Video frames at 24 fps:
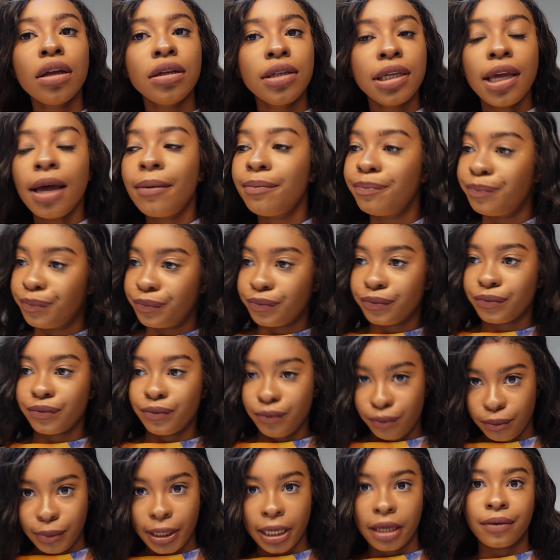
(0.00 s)
Yeah,
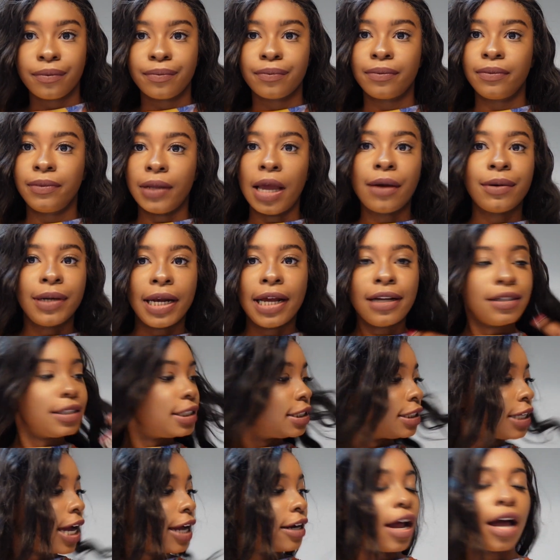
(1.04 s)
me. I'd like to
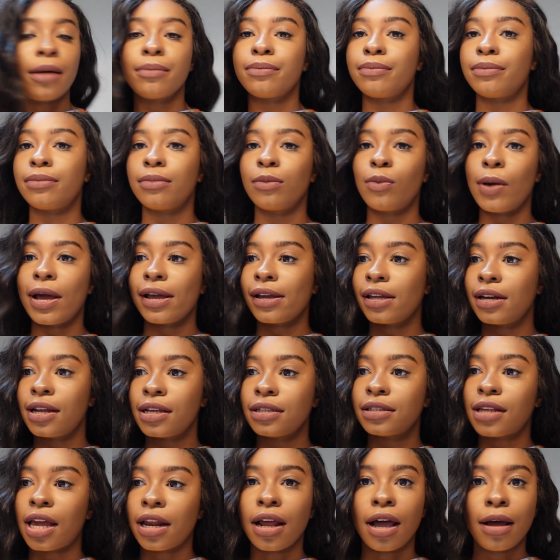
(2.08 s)
sign up. Where can I
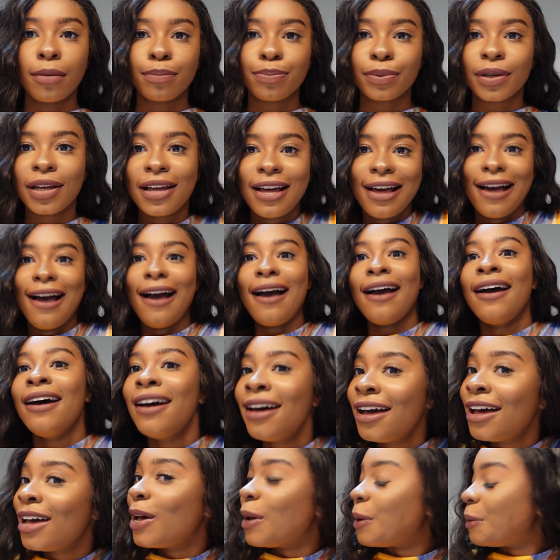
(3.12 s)
sign up?
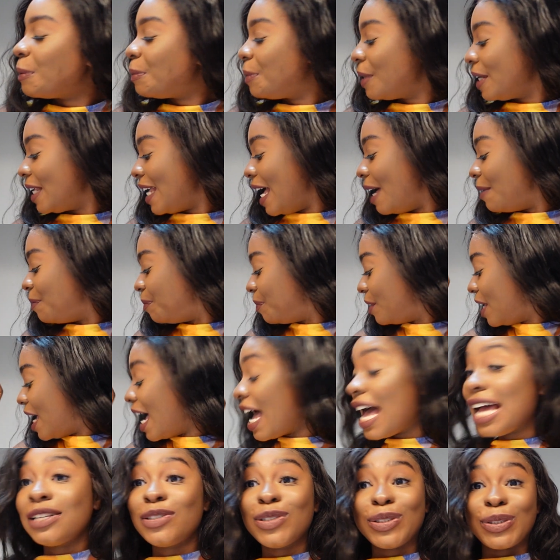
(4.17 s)
But yeah,
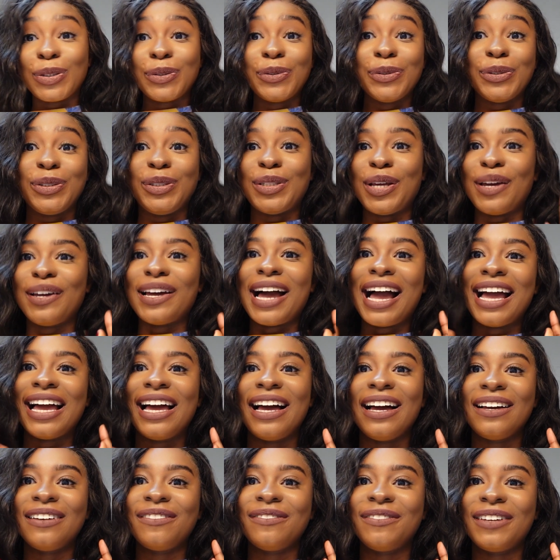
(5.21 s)
and also I
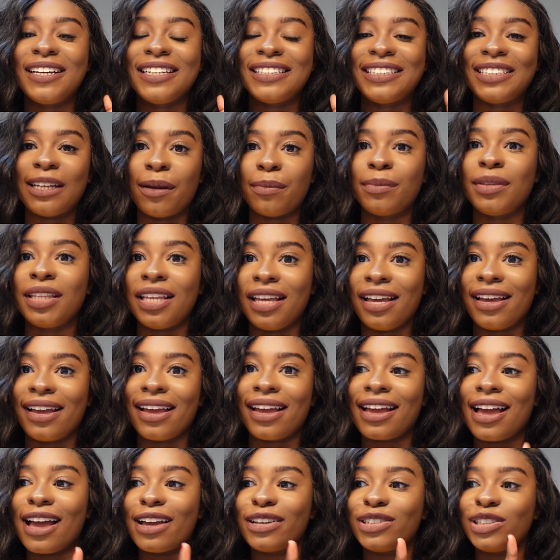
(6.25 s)
have
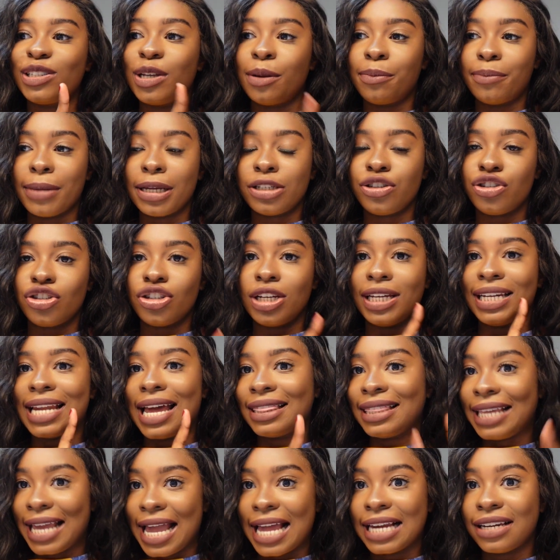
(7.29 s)
something to mention
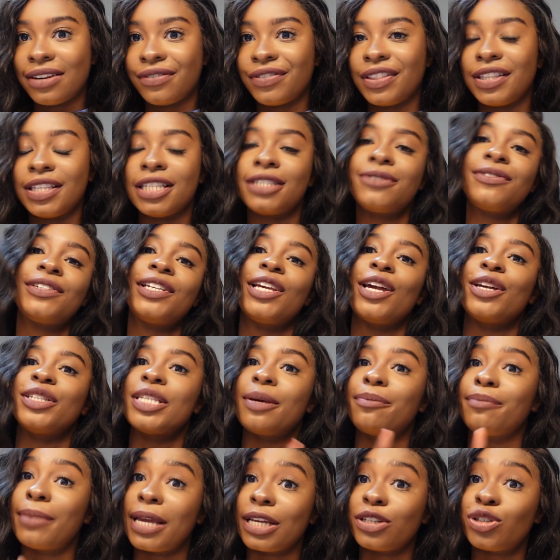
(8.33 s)
at the end of this video,
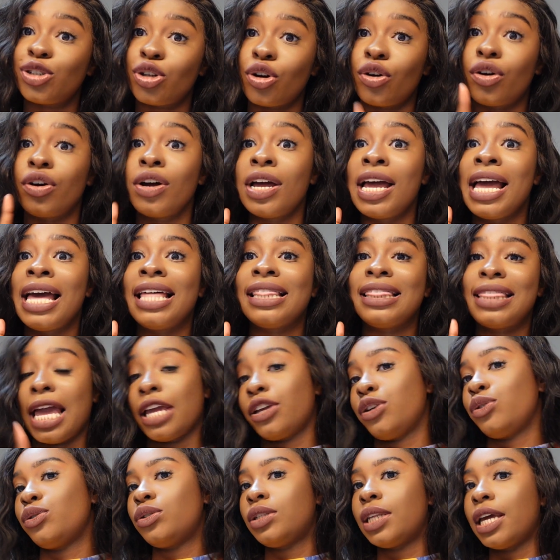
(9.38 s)
so make sure that
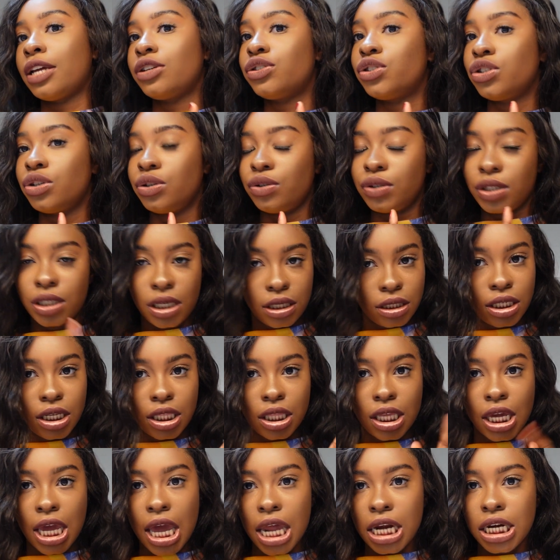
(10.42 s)
you stay tuned into
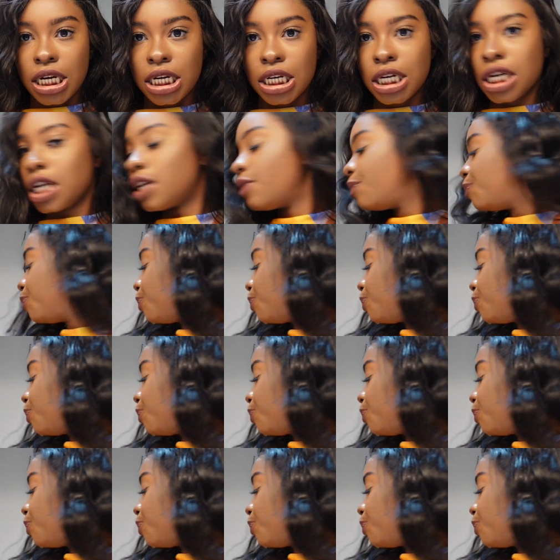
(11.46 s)
the end